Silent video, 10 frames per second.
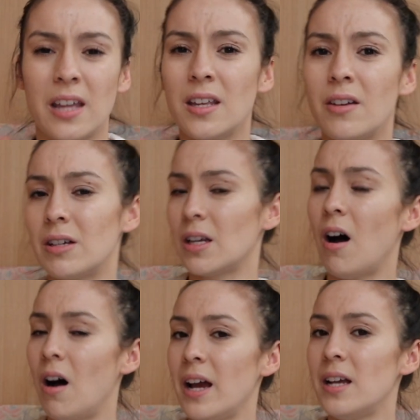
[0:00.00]
I think there is a
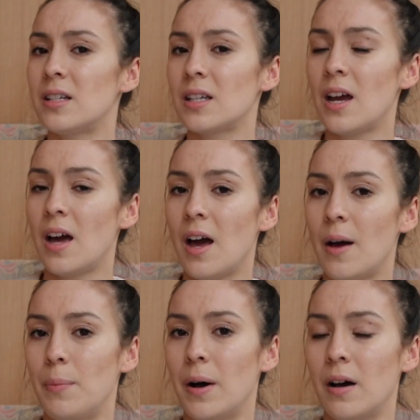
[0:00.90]
height,
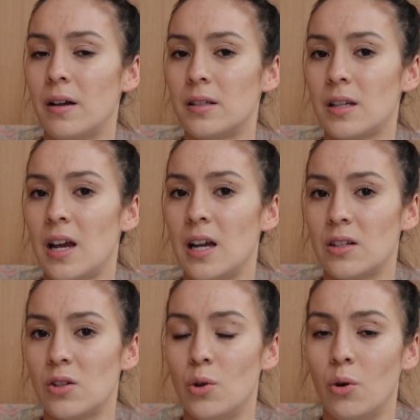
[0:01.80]
but
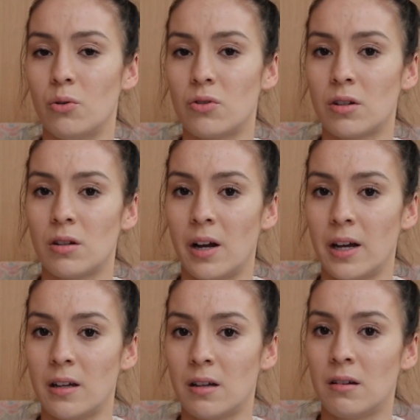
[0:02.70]
it's not
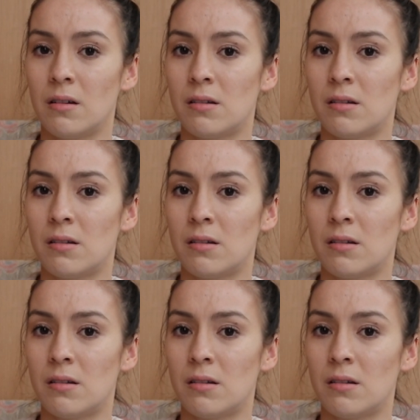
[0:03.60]
like,